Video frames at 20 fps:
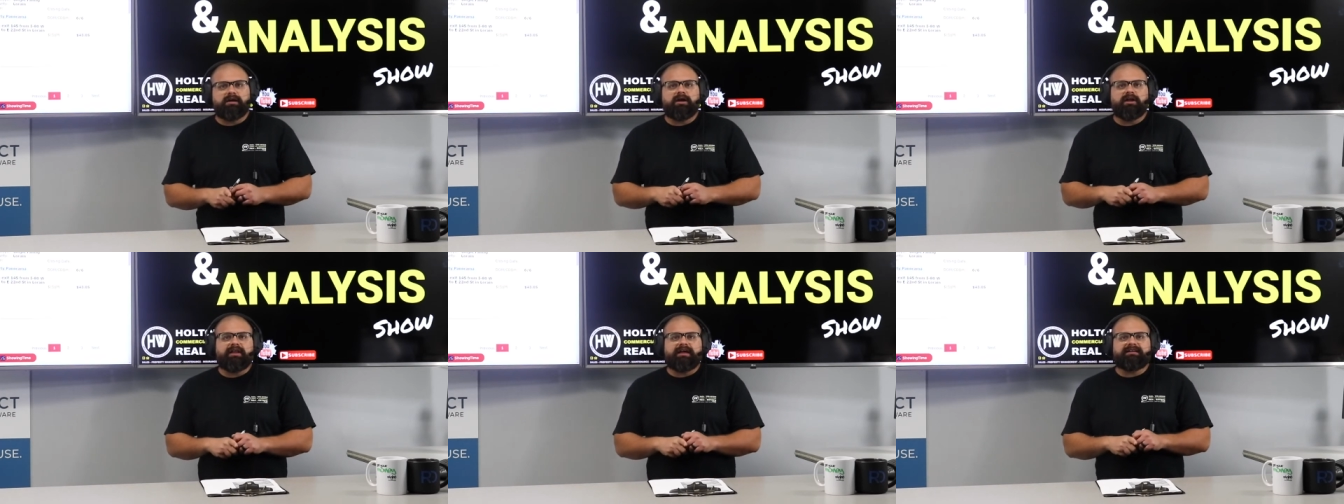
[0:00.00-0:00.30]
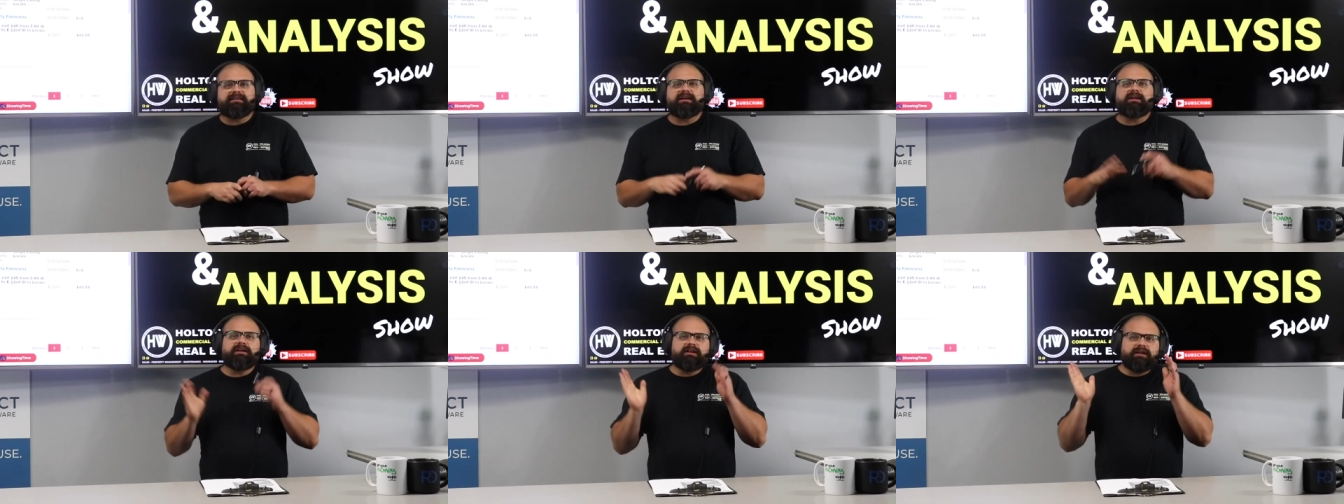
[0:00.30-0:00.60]

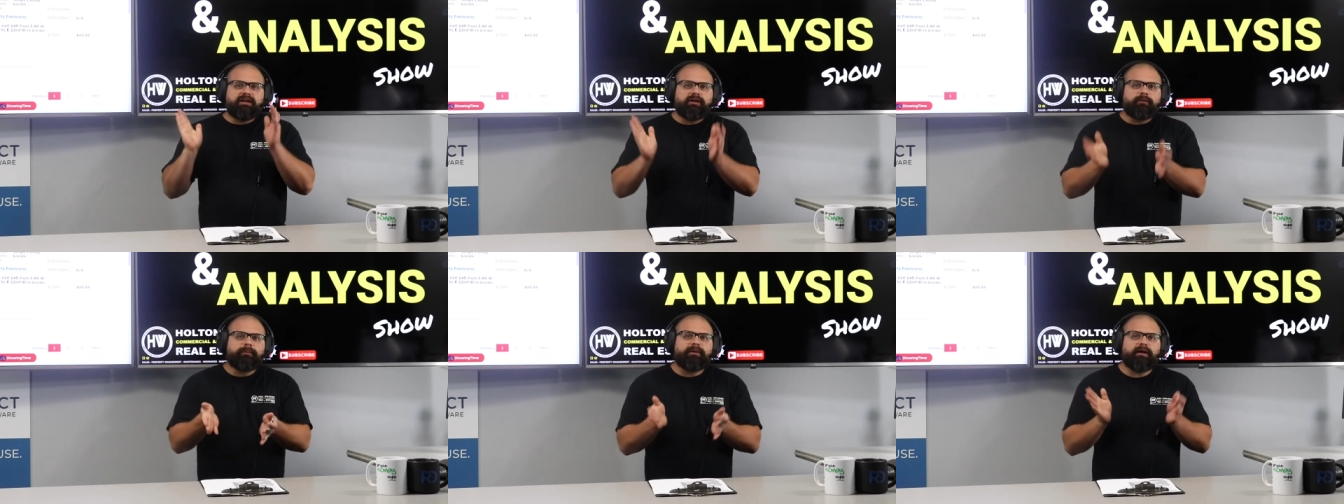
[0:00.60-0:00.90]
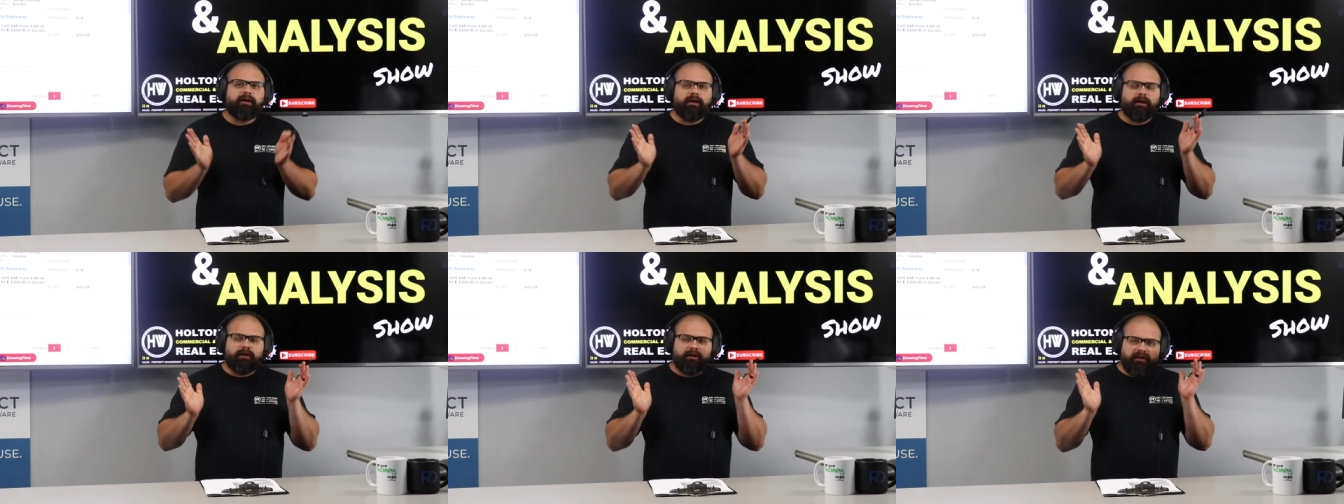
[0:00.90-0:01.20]
Collecting a little bit
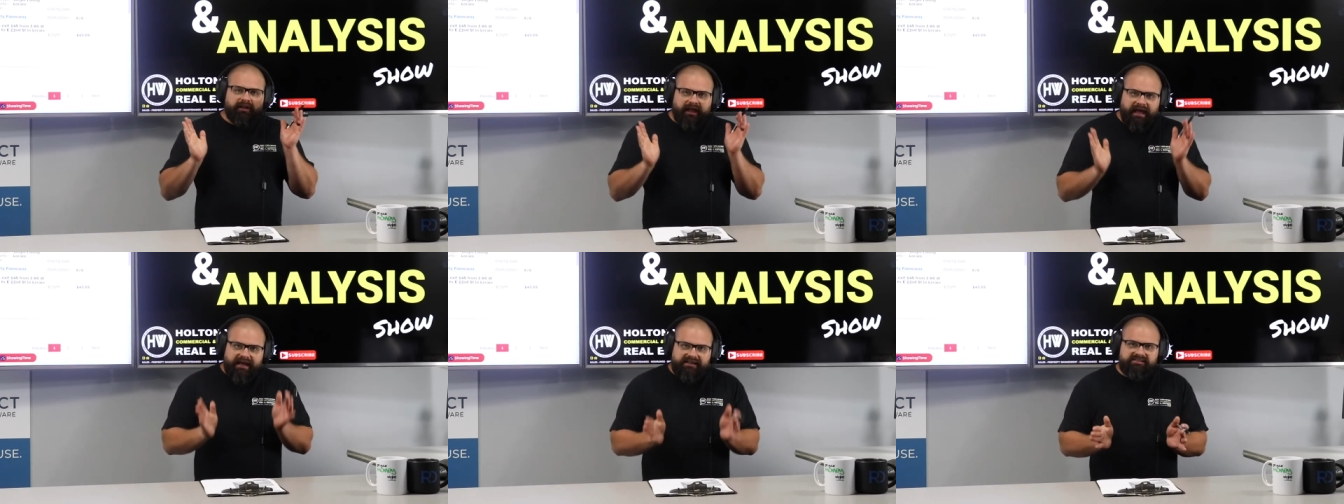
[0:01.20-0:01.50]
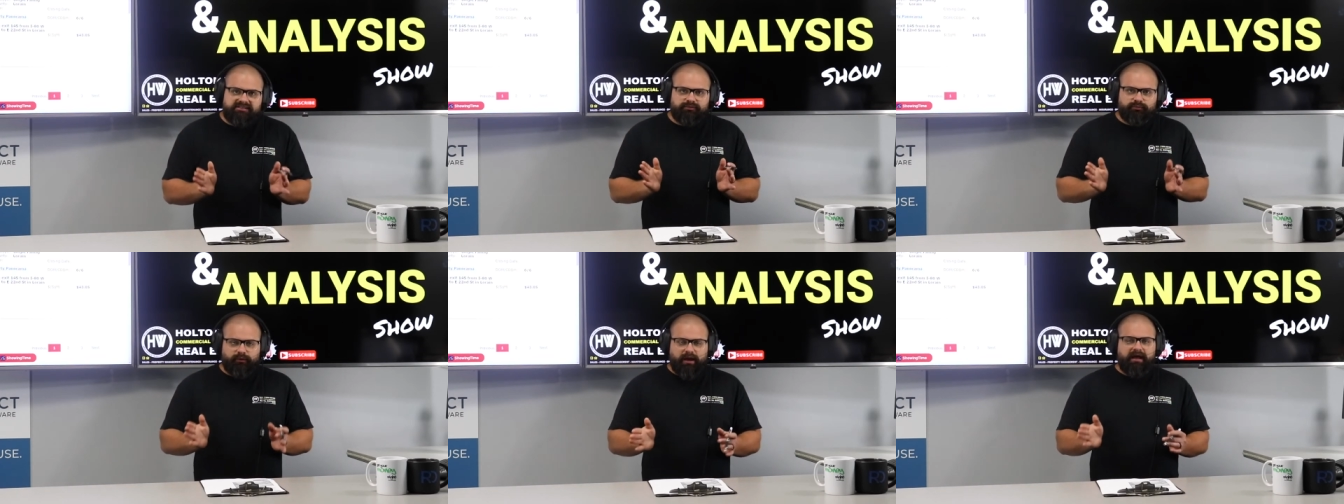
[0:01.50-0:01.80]
of
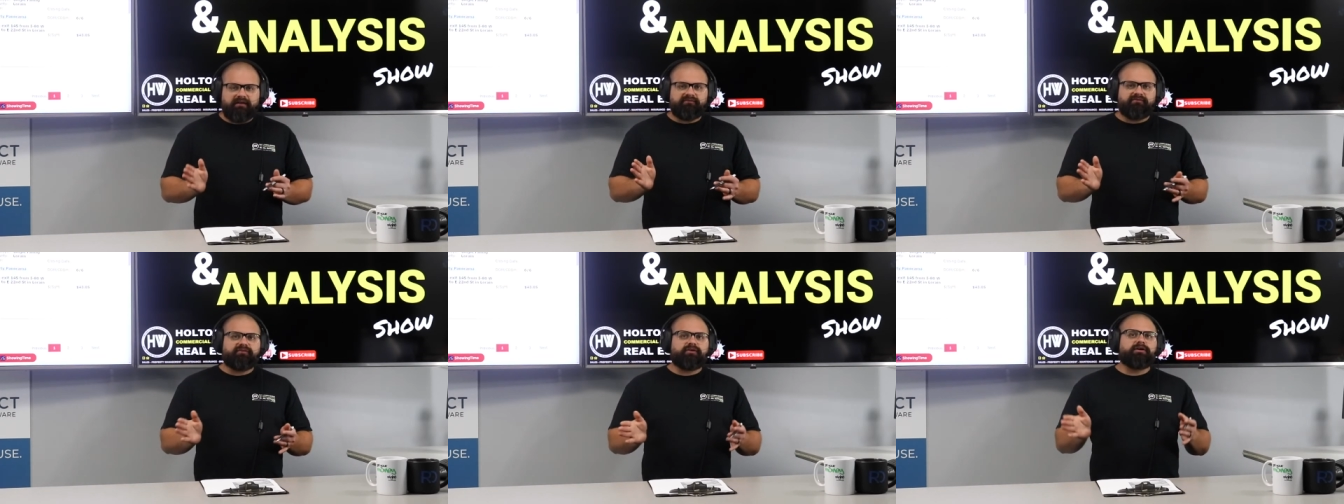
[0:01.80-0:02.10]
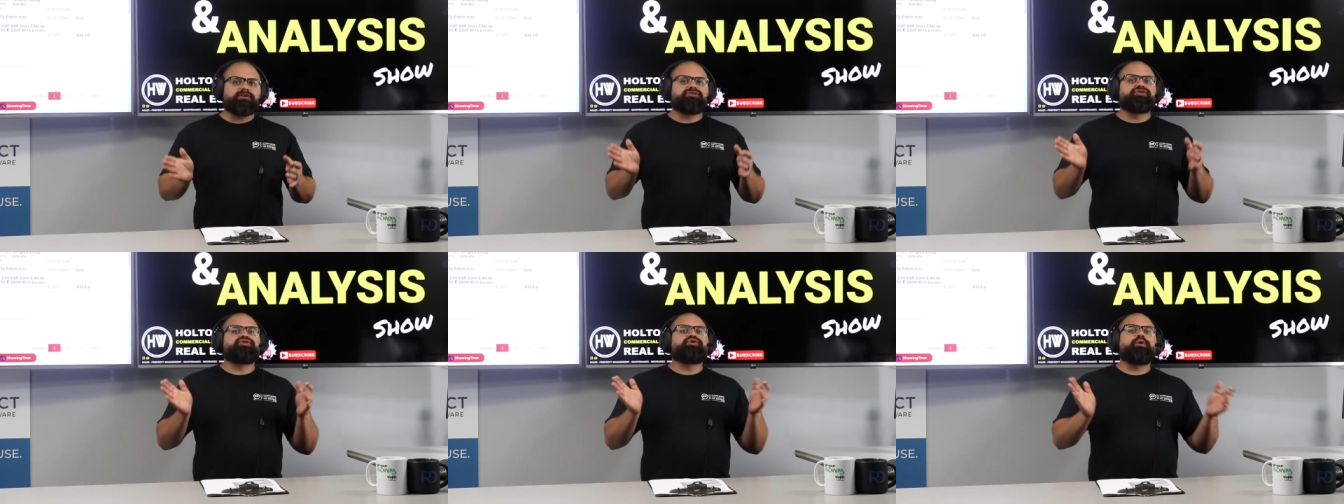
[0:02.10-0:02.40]
less rent for
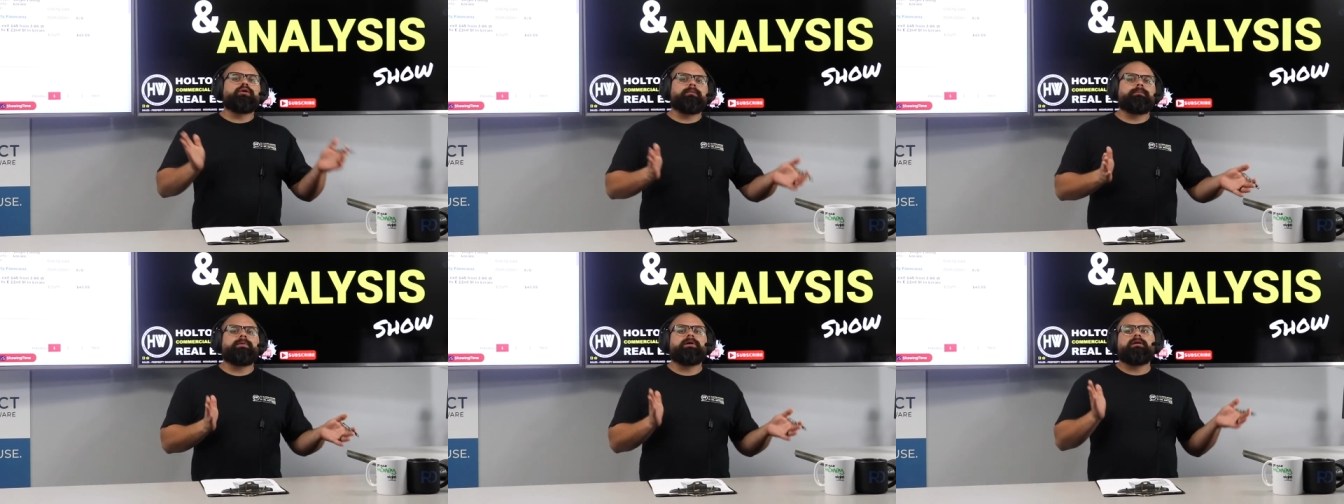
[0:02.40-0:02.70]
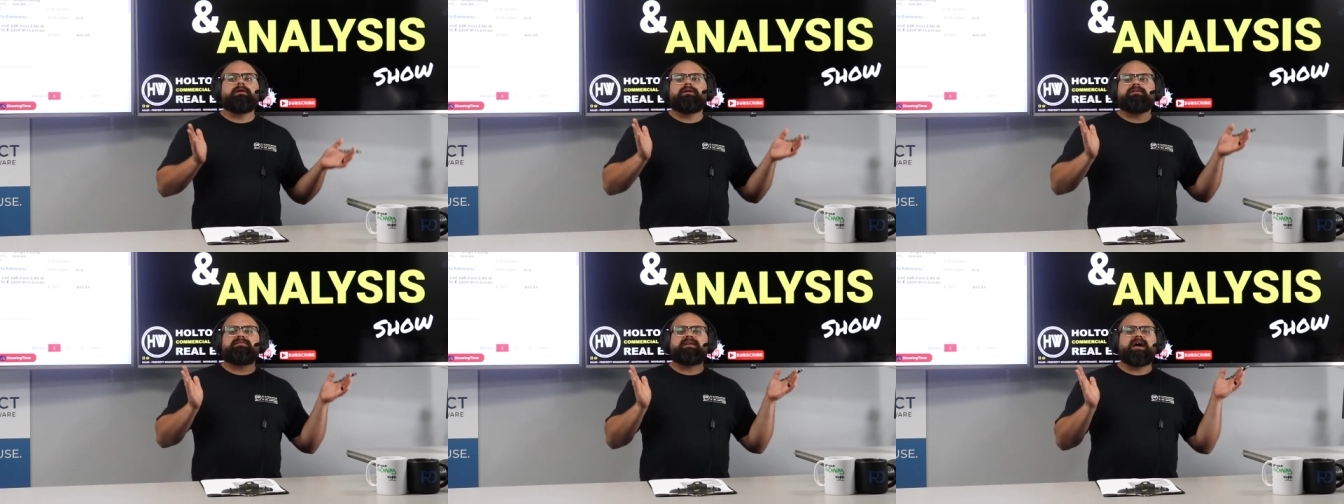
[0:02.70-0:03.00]
a short
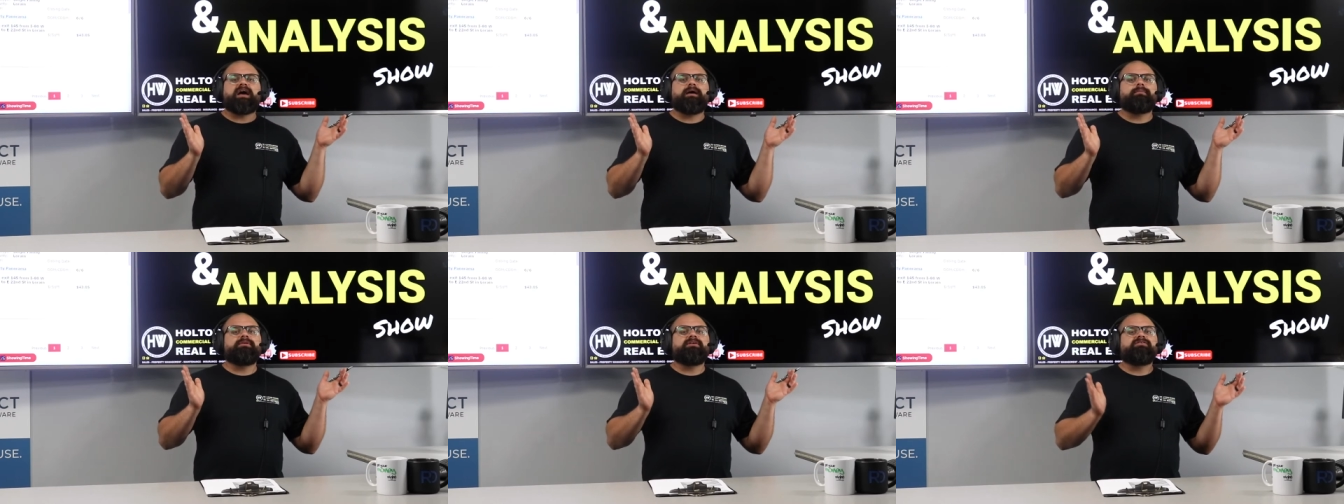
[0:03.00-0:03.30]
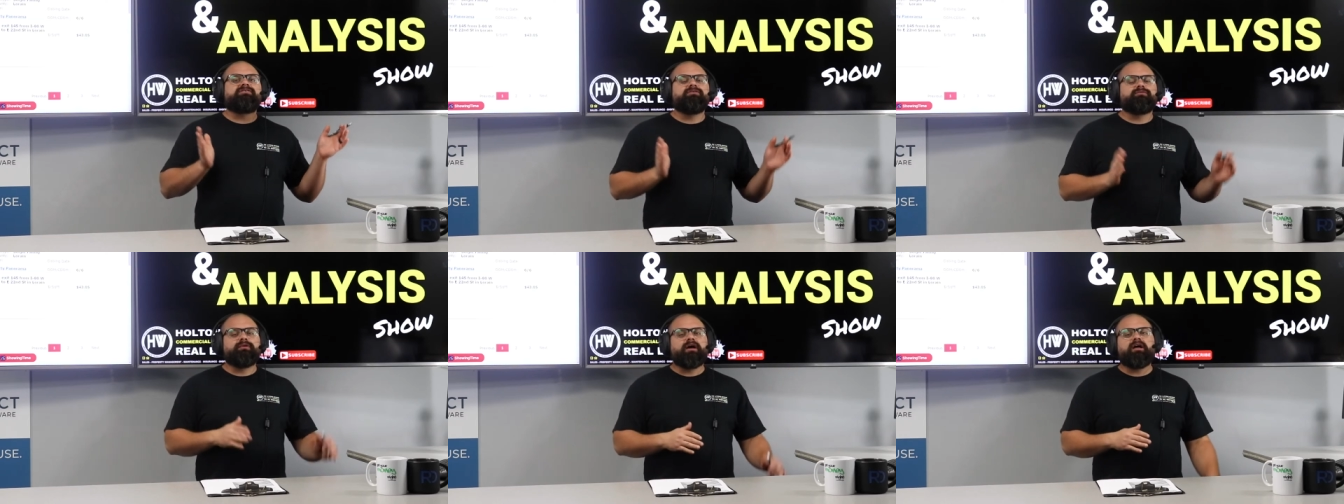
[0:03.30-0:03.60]
period of time
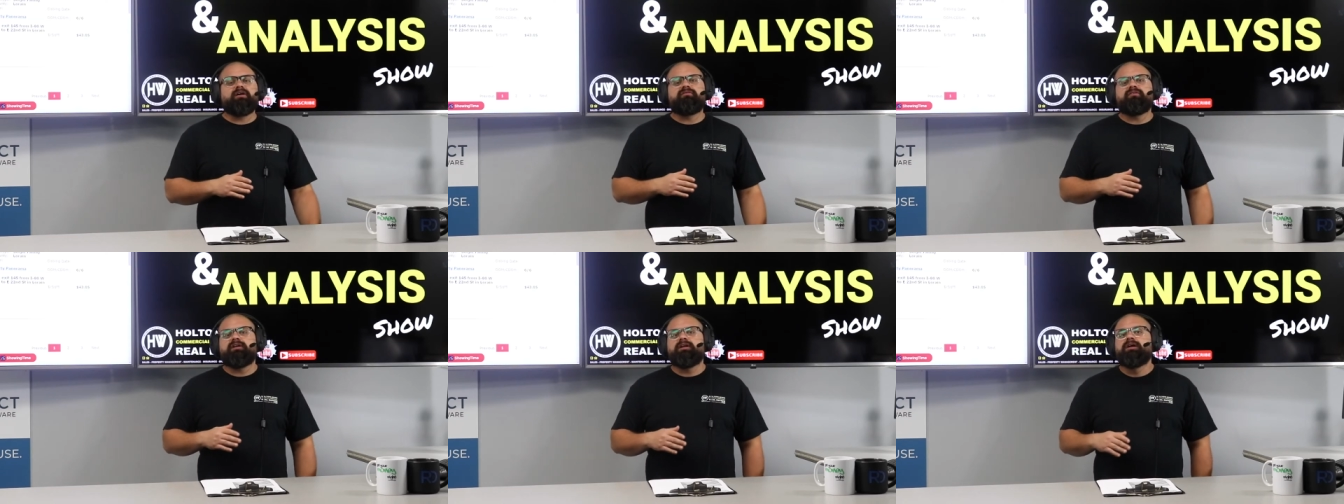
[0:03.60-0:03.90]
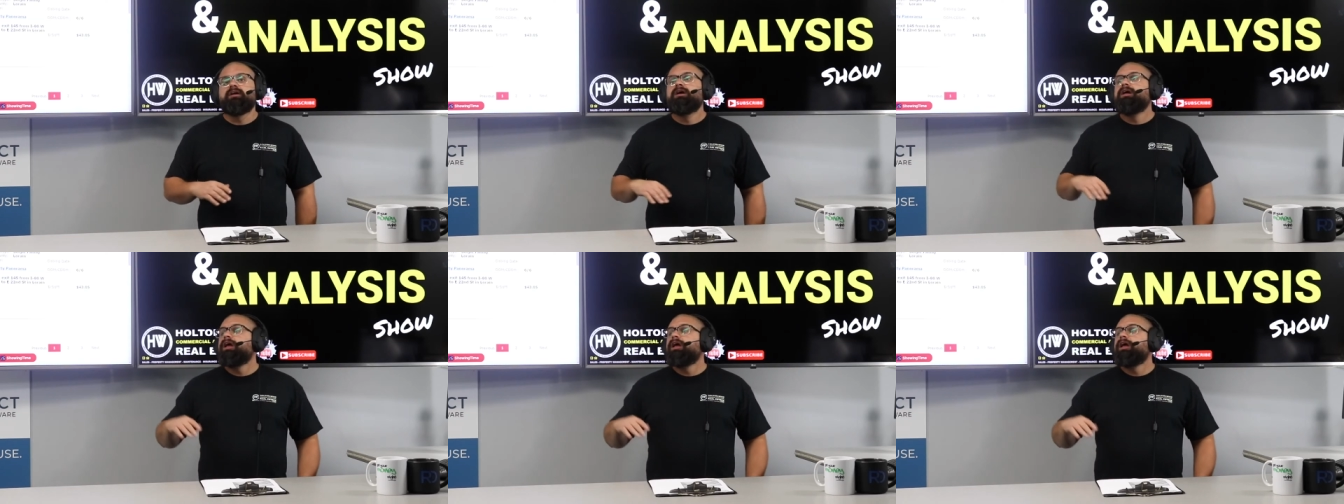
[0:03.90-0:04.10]
is irrelevant.